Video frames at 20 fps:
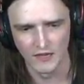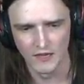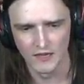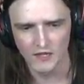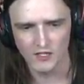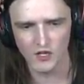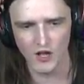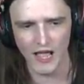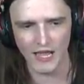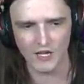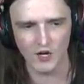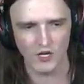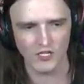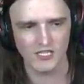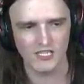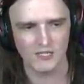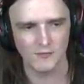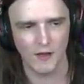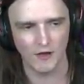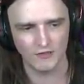So that cost
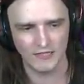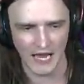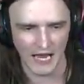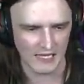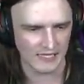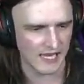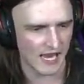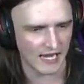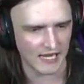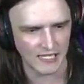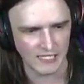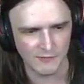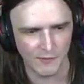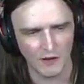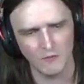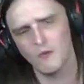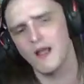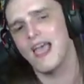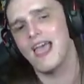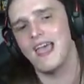us about 10 seconds,
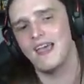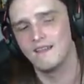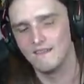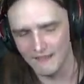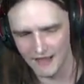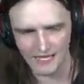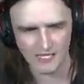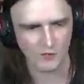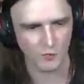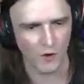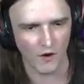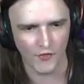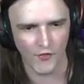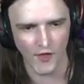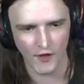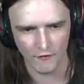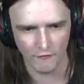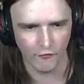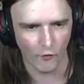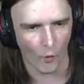but it's worth
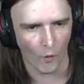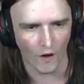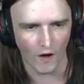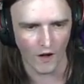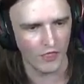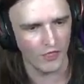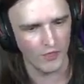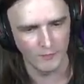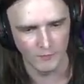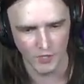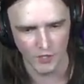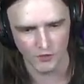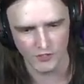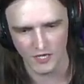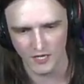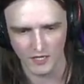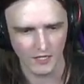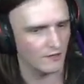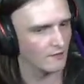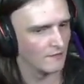it for
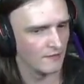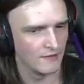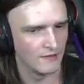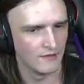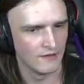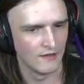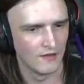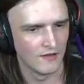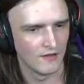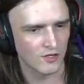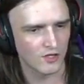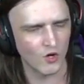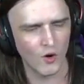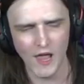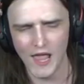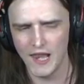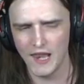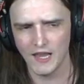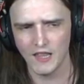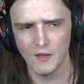music. So
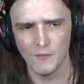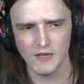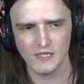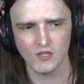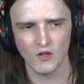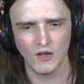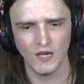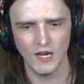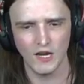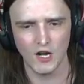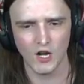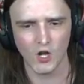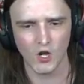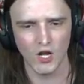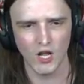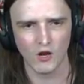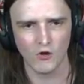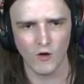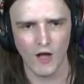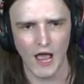hitting the missile here,
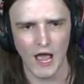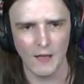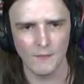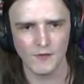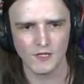gonna grab